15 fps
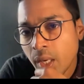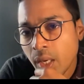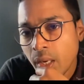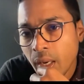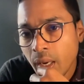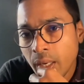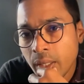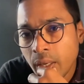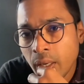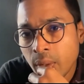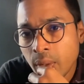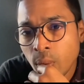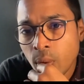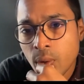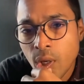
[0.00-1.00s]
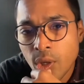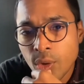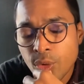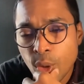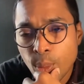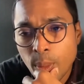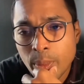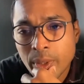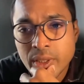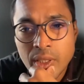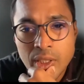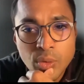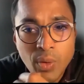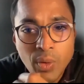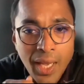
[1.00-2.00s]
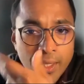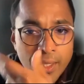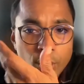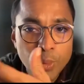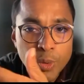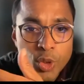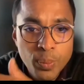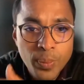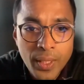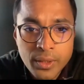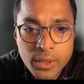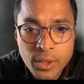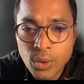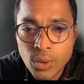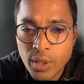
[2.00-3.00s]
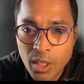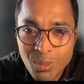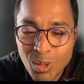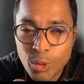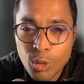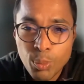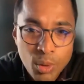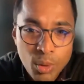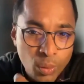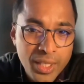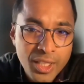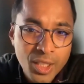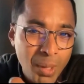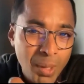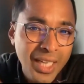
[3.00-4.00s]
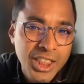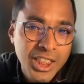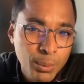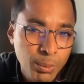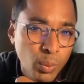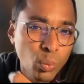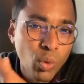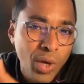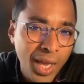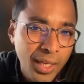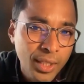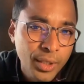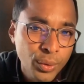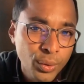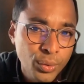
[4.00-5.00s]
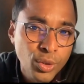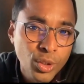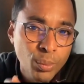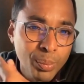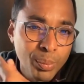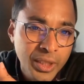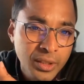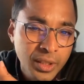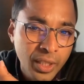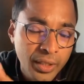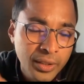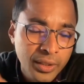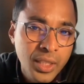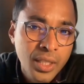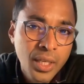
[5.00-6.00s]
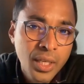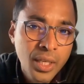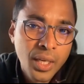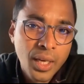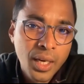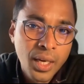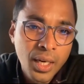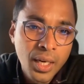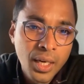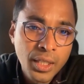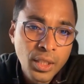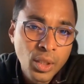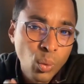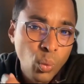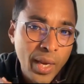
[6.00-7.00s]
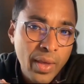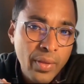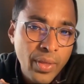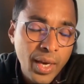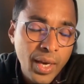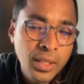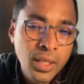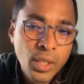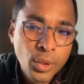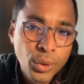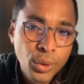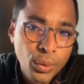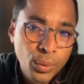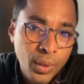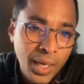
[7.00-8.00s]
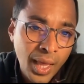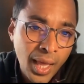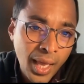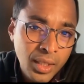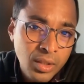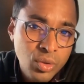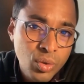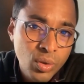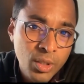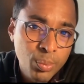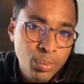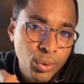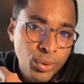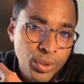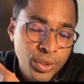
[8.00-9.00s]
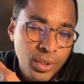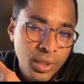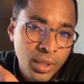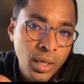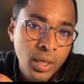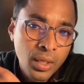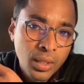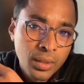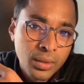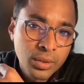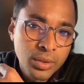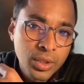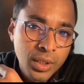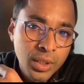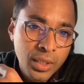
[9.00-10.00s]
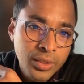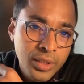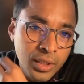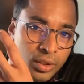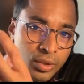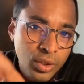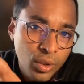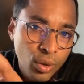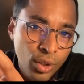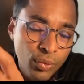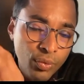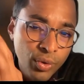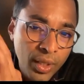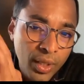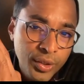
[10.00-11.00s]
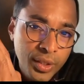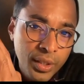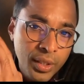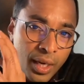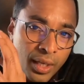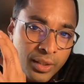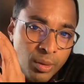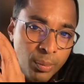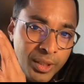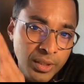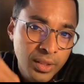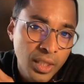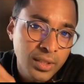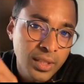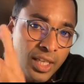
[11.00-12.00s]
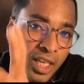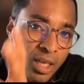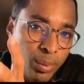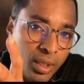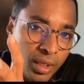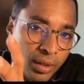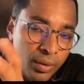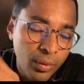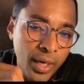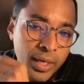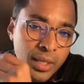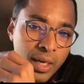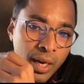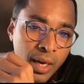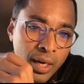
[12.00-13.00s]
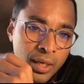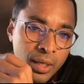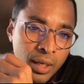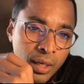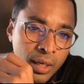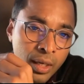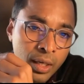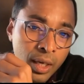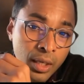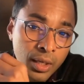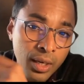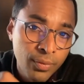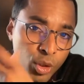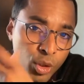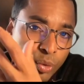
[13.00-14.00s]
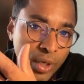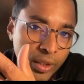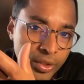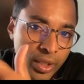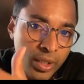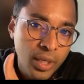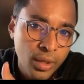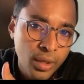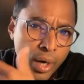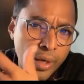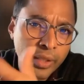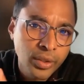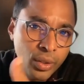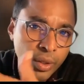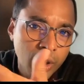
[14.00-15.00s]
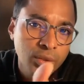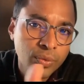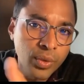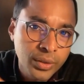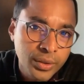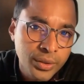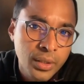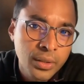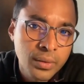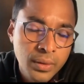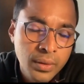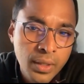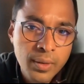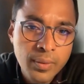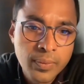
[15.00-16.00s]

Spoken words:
And overall, from a business value perspective, you're able to provide the maximum value to the business in a way that you can actually position the GRC and the security function as a business enabler, right? And a revenue function, and not as a cost function. Yeah.